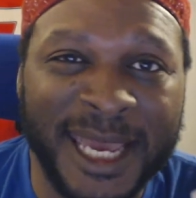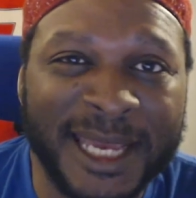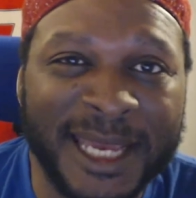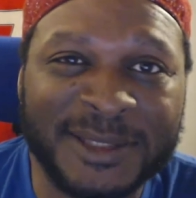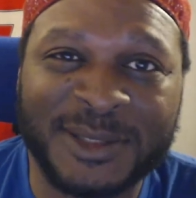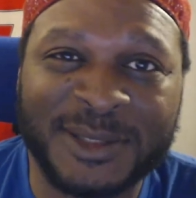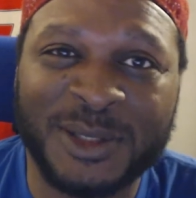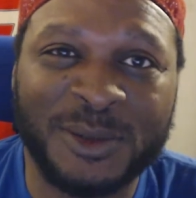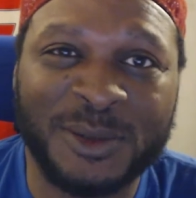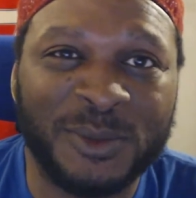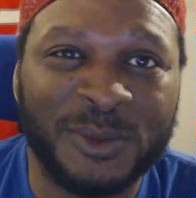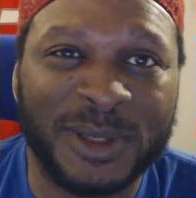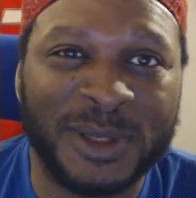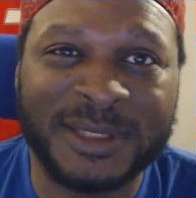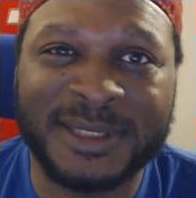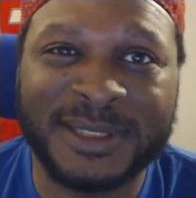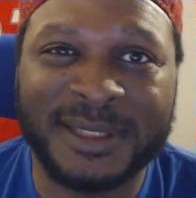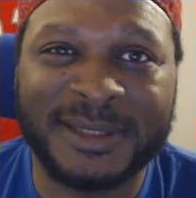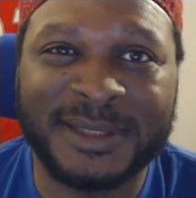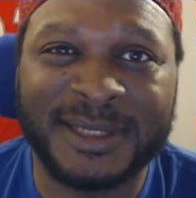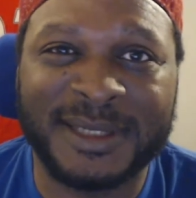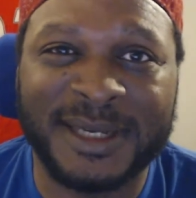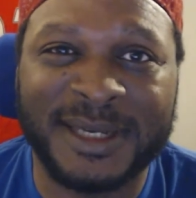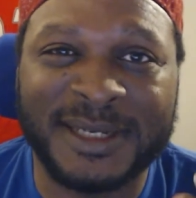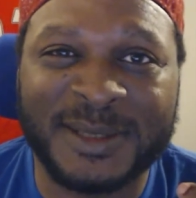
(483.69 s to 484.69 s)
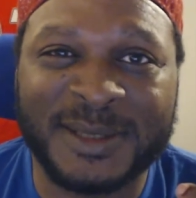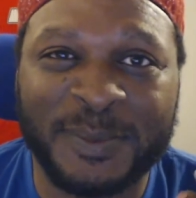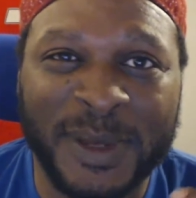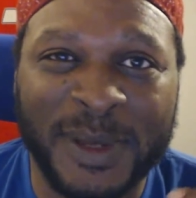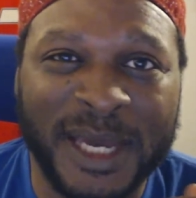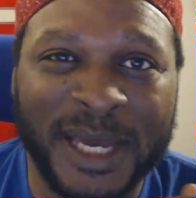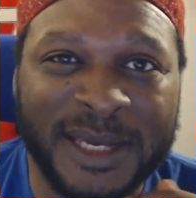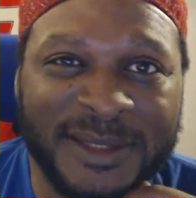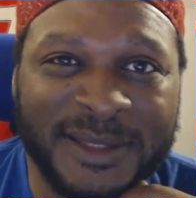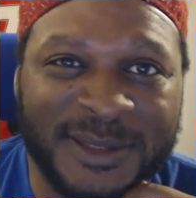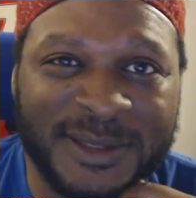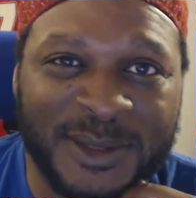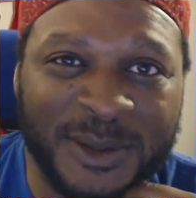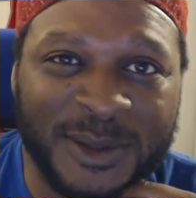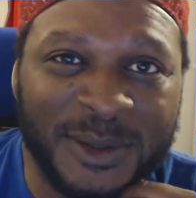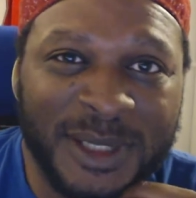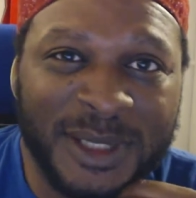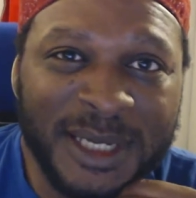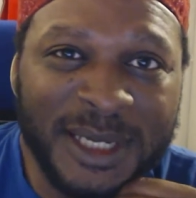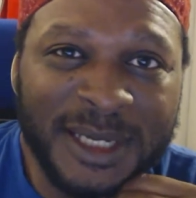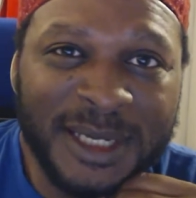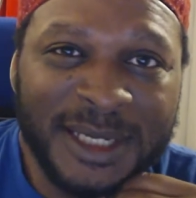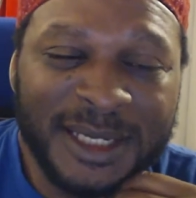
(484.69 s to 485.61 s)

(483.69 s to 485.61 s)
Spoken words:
actor who wanted to aspire to.